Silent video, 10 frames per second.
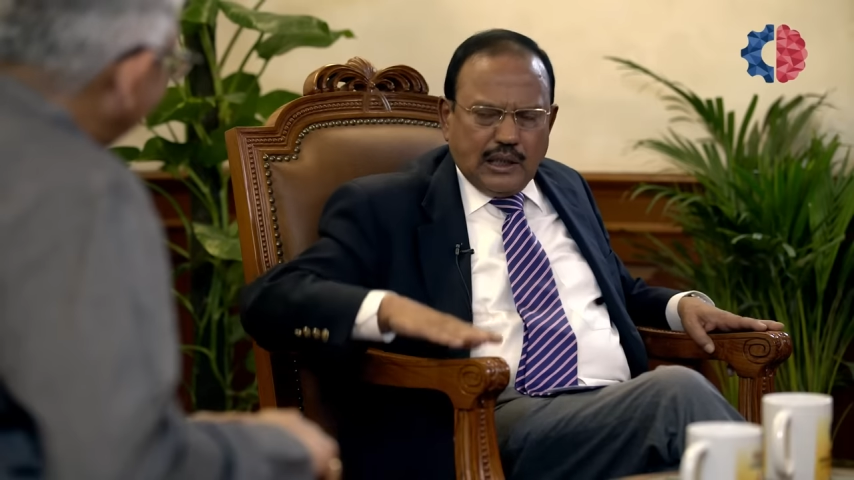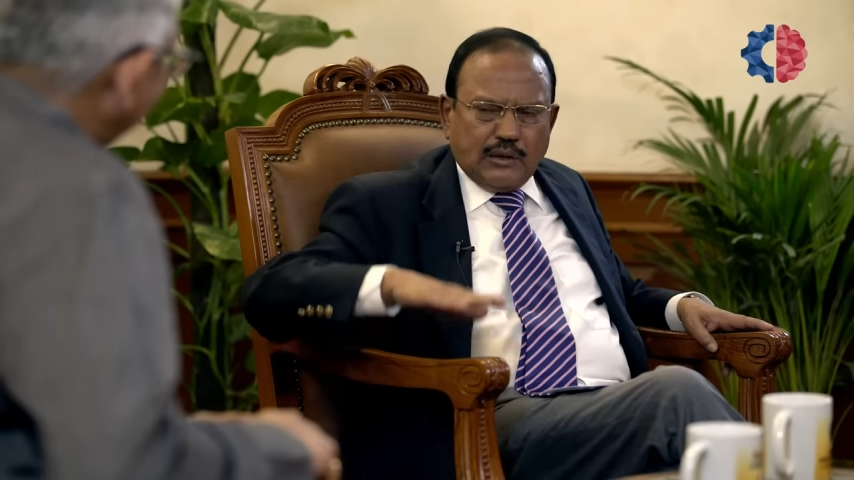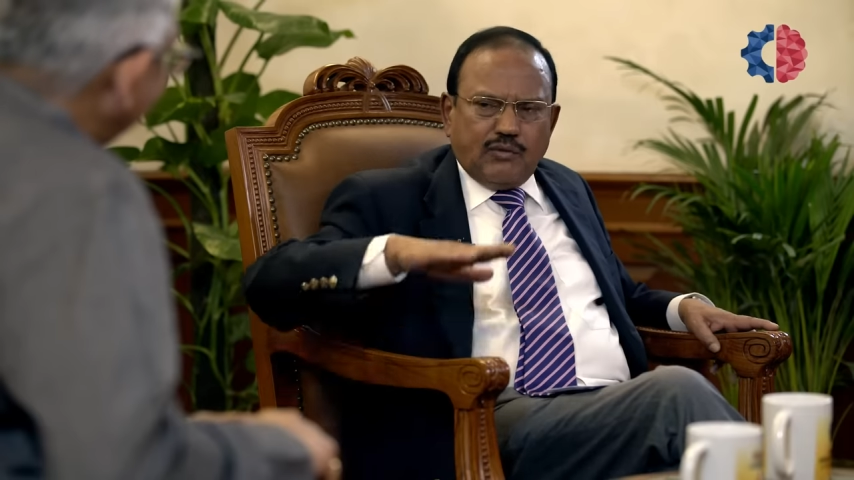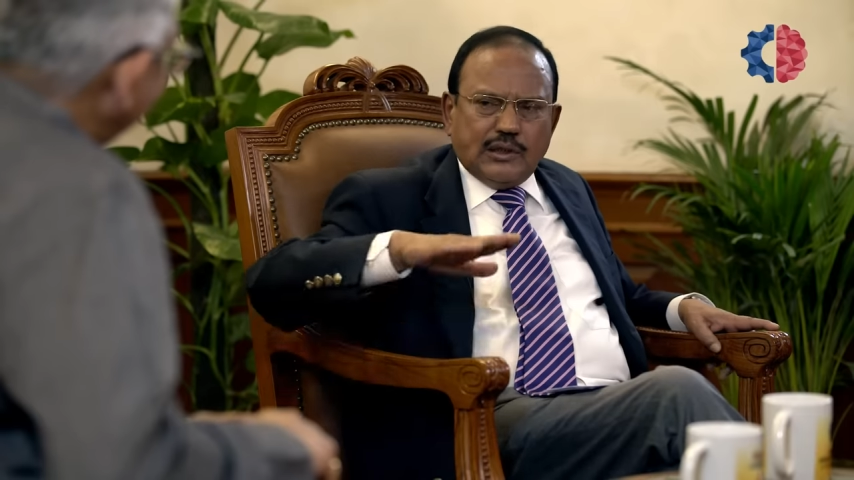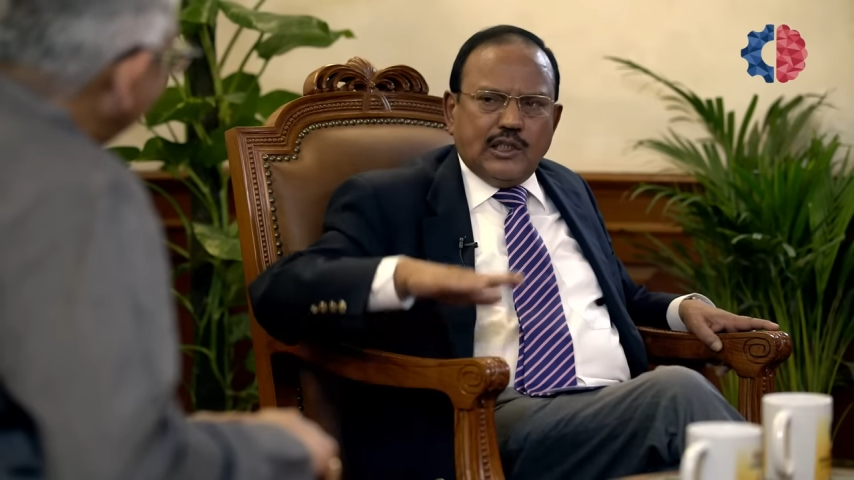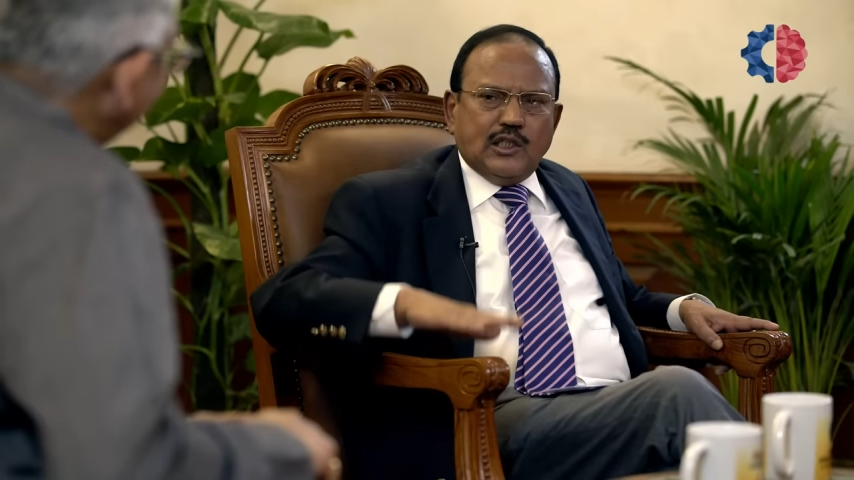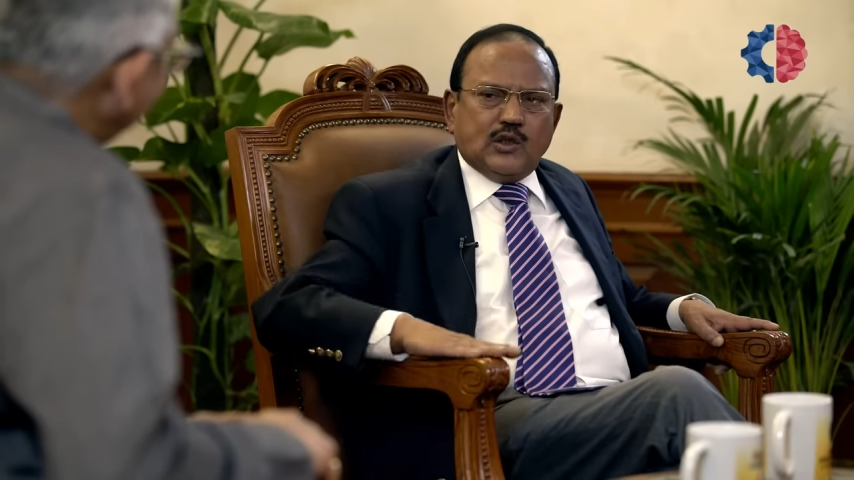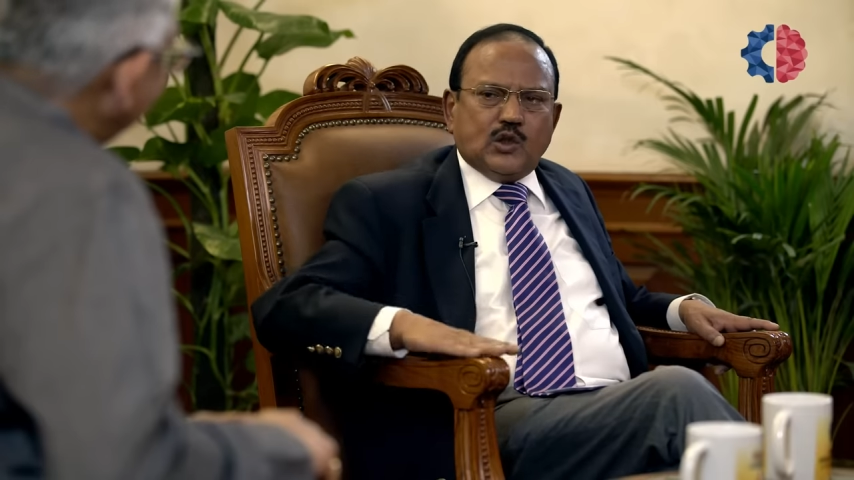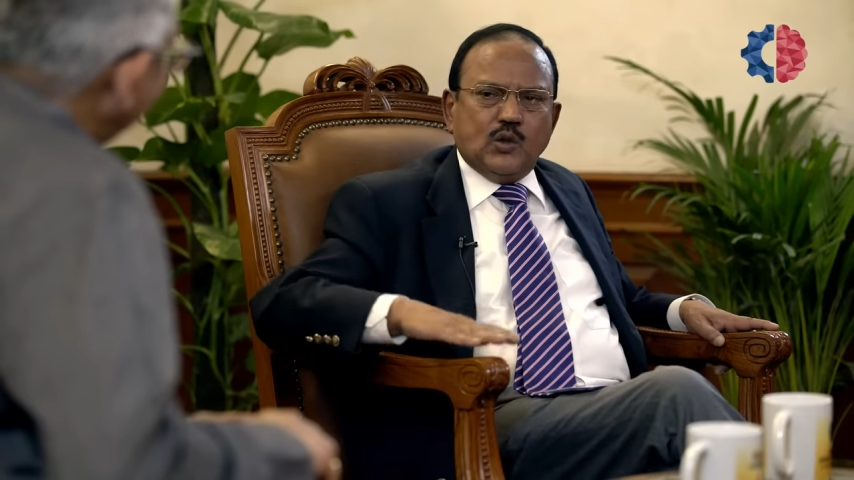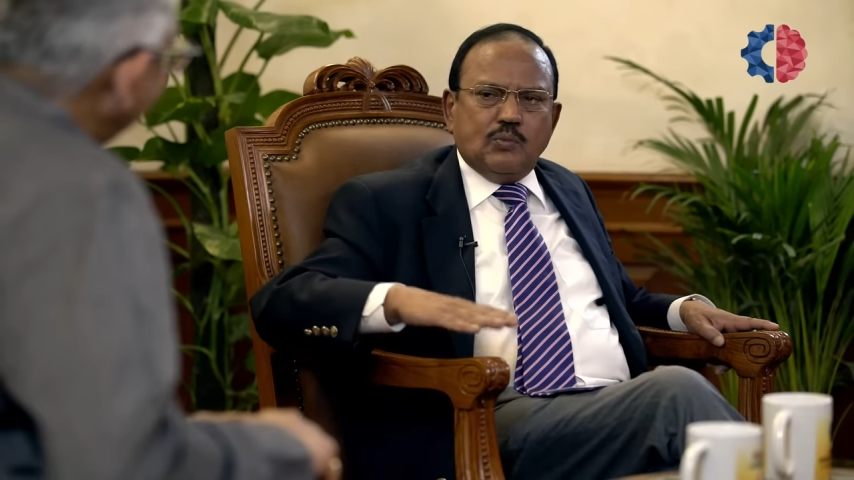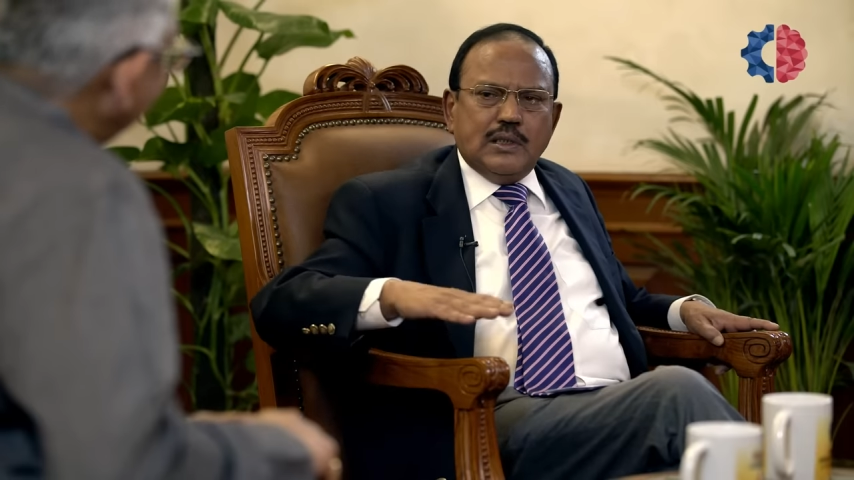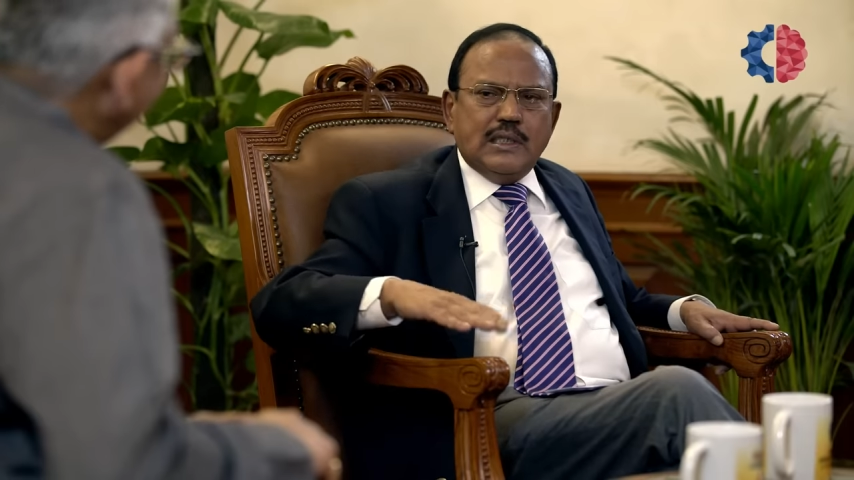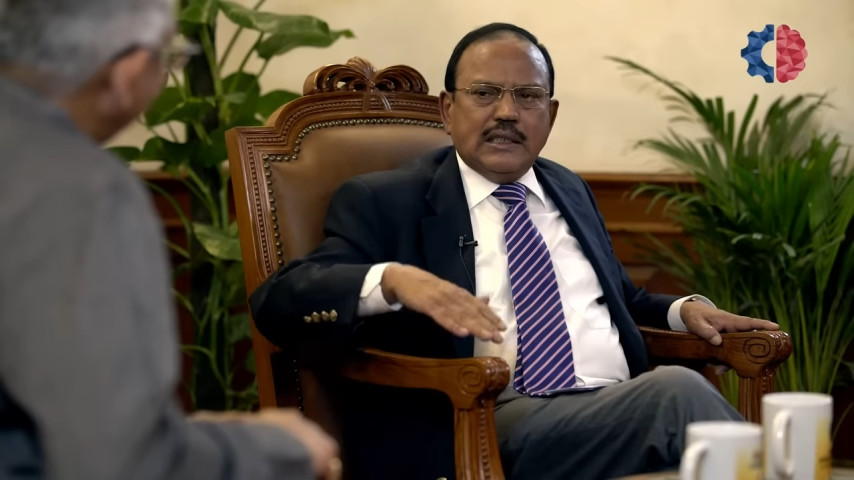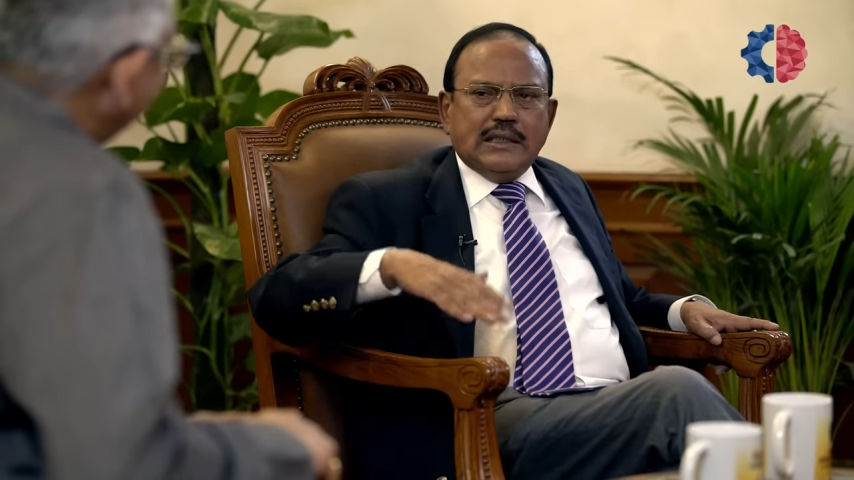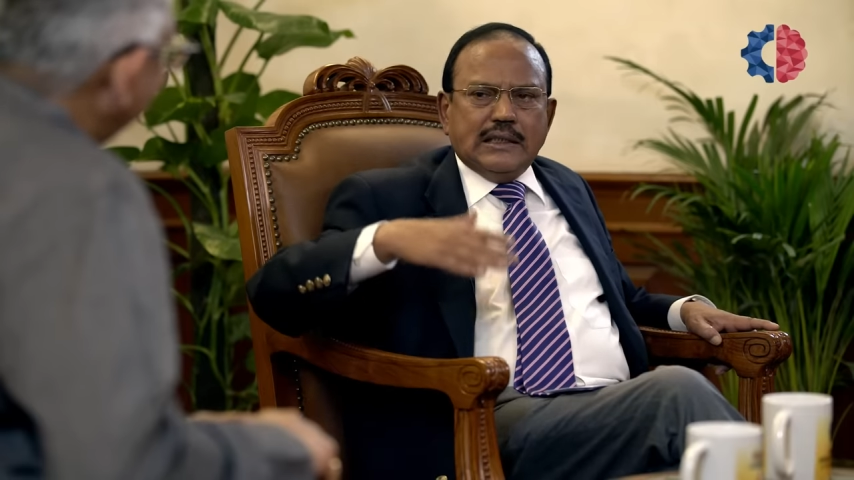that whether it should be